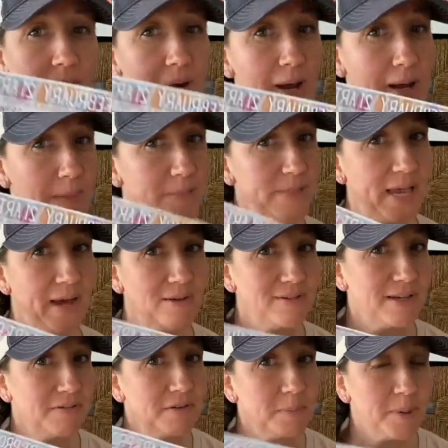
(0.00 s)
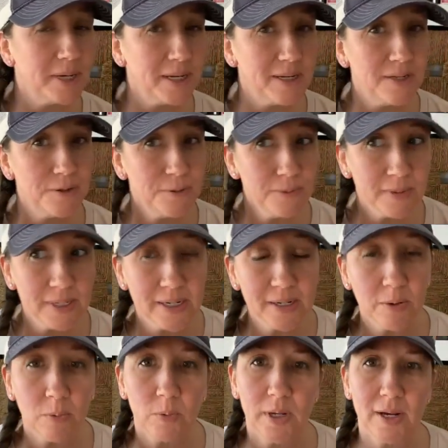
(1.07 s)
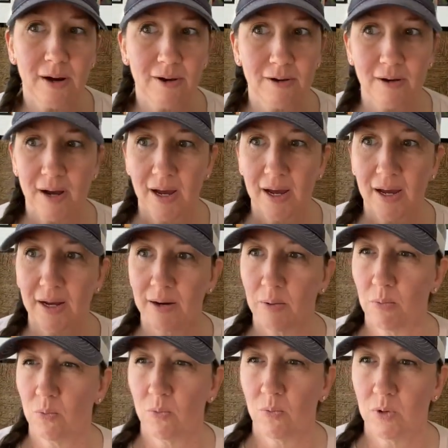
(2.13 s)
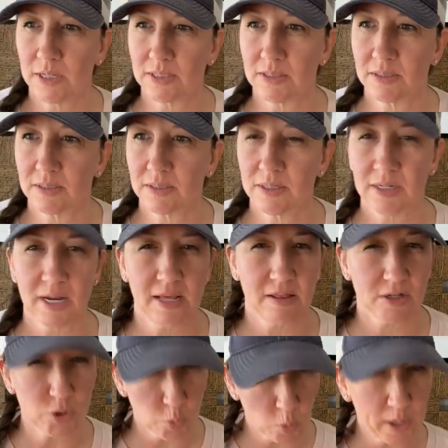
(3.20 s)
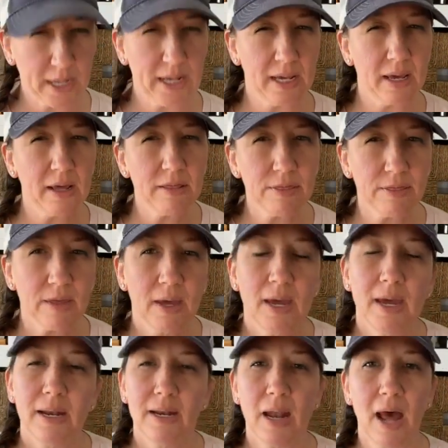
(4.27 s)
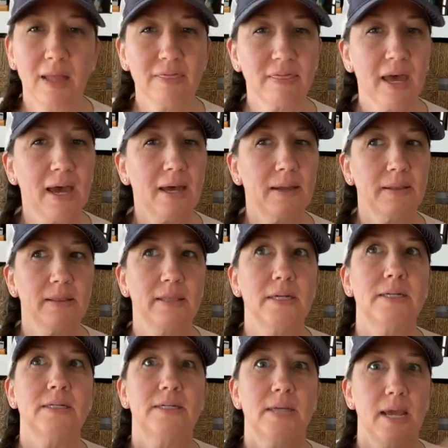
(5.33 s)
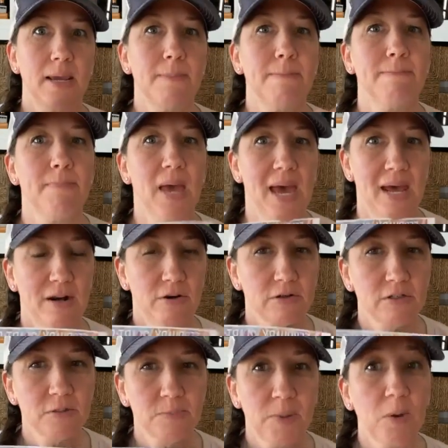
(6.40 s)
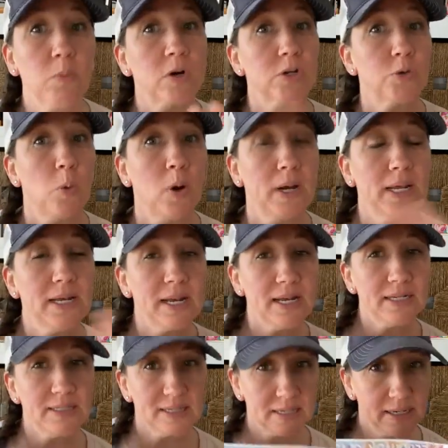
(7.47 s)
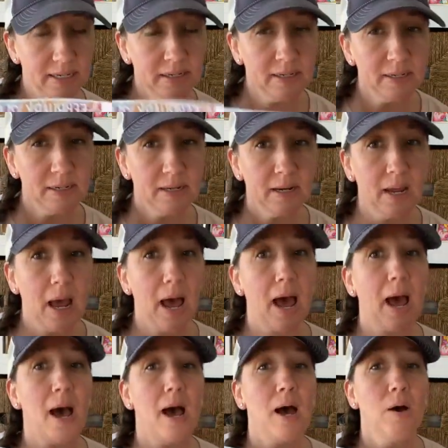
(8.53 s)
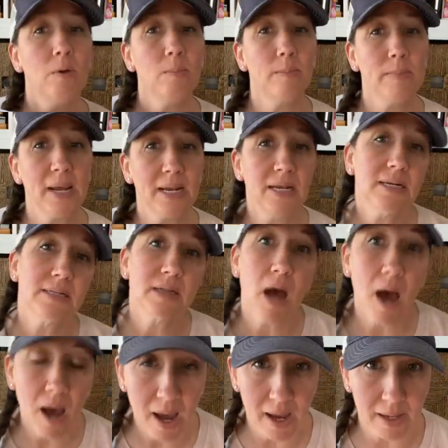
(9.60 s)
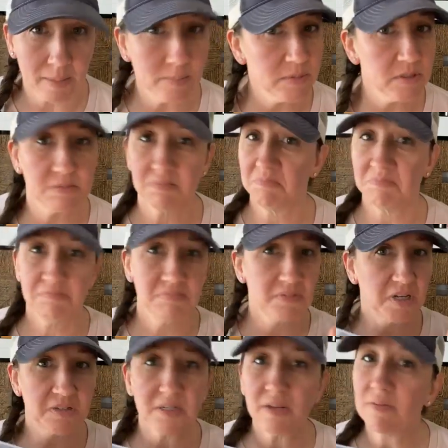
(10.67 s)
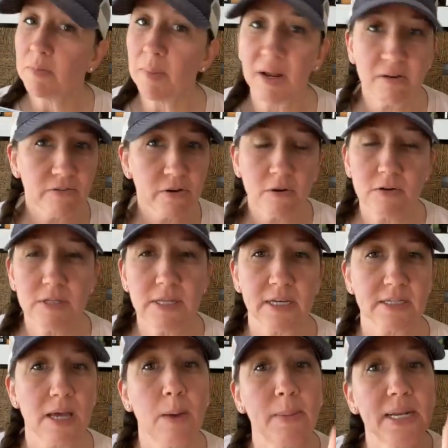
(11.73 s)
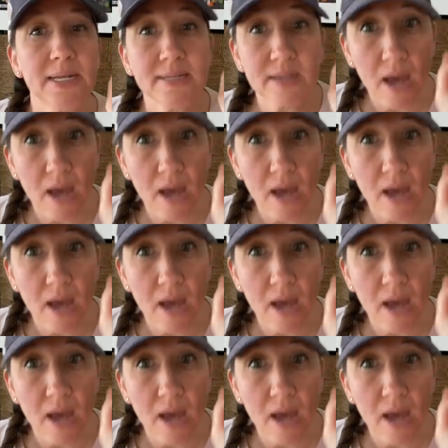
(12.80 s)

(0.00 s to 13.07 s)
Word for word: prompts. How's everybody doing? We are on, what is today, the 20th? Not that the date matters, but we're 20 days in. How many times, doesn't even matter if you're using this, how many